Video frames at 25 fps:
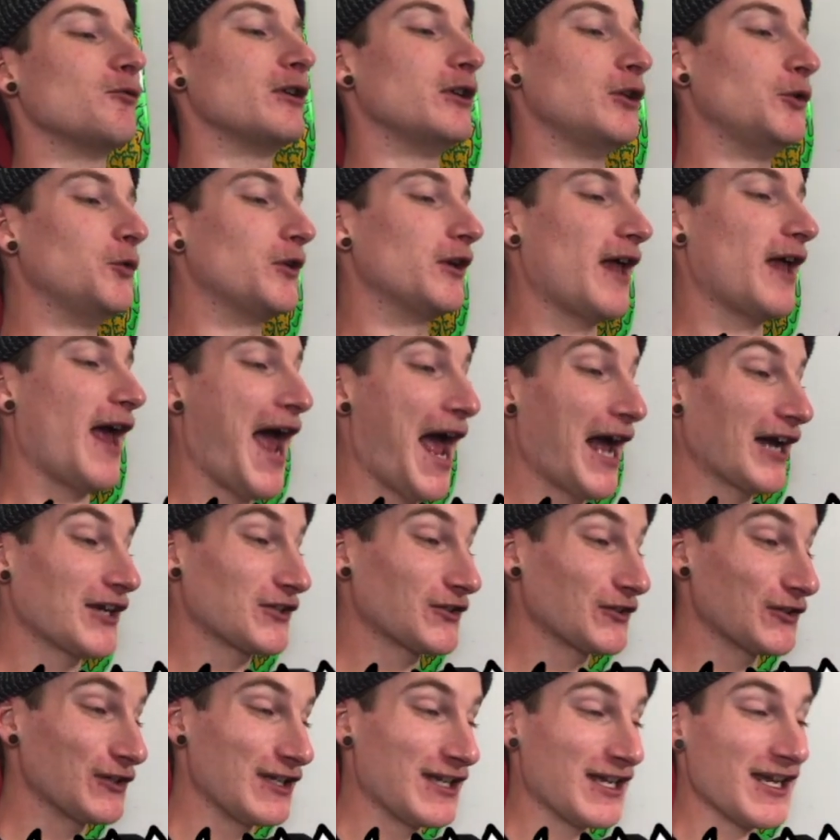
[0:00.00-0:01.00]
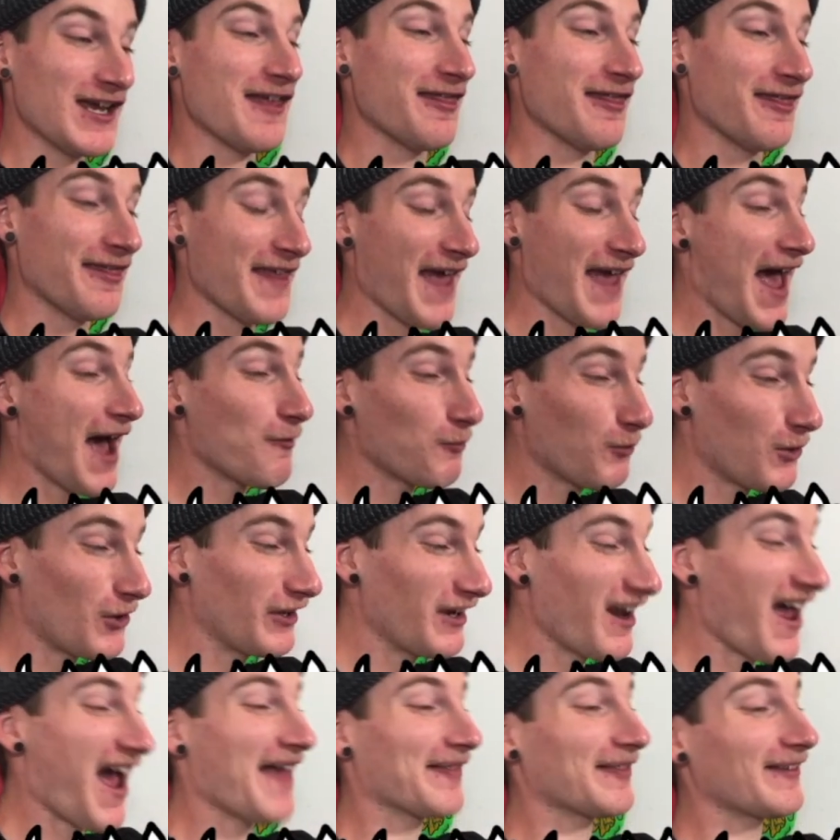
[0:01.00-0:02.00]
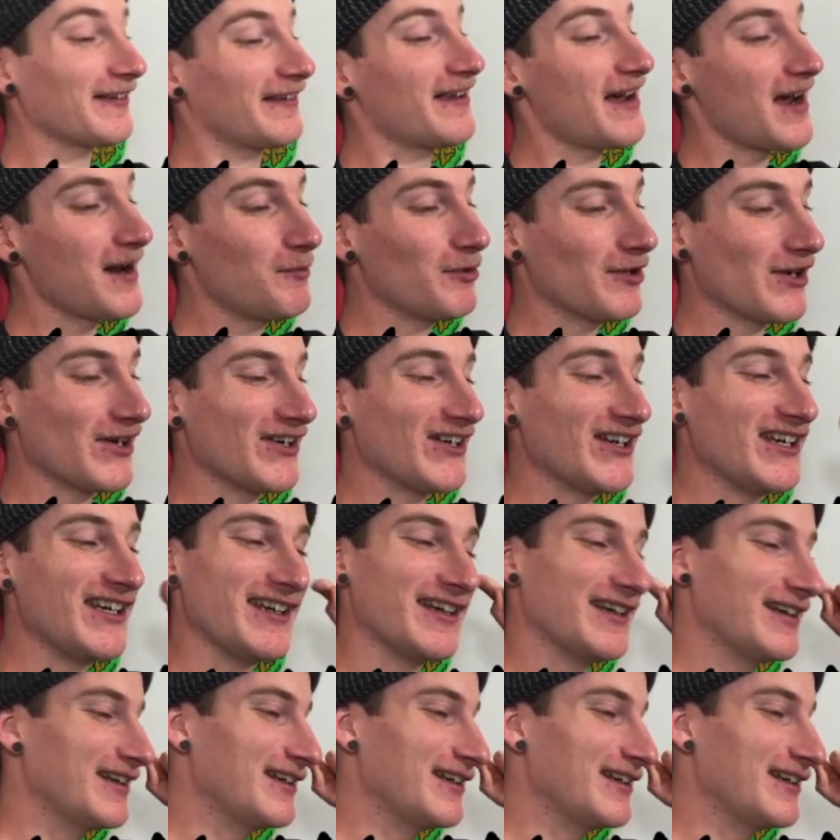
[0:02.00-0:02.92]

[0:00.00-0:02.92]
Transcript: When you could actually get that one at the library,